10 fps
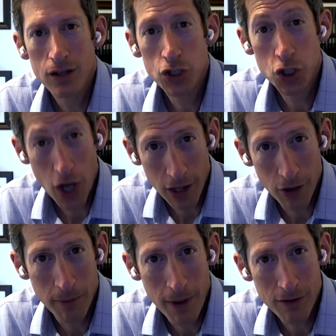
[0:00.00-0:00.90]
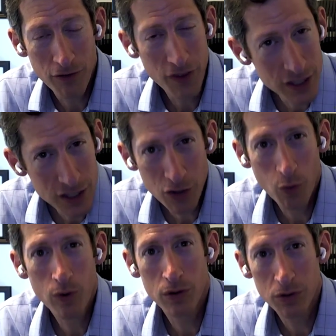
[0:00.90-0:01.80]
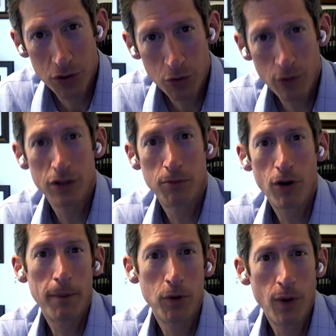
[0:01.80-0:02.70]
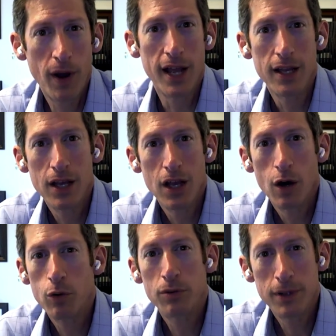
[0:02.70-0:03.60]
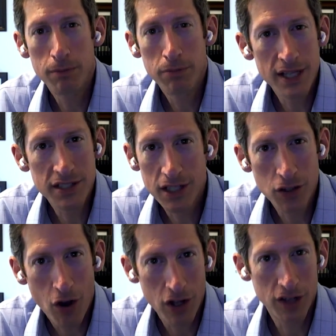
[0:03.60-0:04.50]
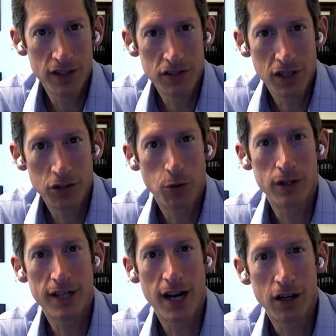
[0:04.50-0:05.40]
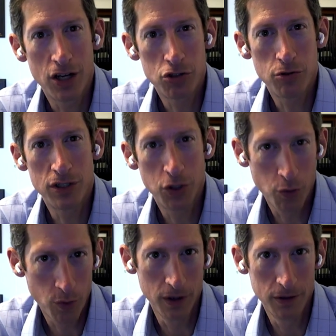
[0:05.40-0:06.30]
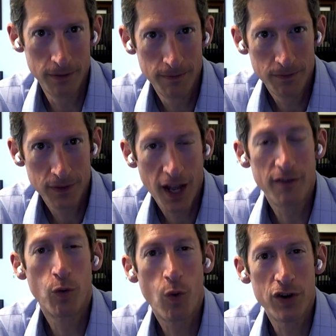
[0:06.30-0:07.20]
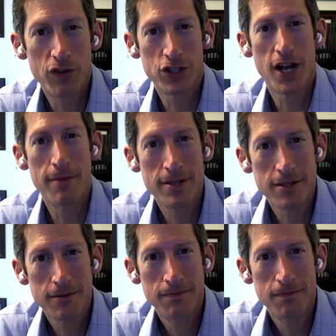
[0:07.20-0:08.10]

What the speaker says: shalom, by fixing the world and doing it in the proper way, will be a blessing to all of us and to our entire country and to the world. Have a wonderful Shabbos.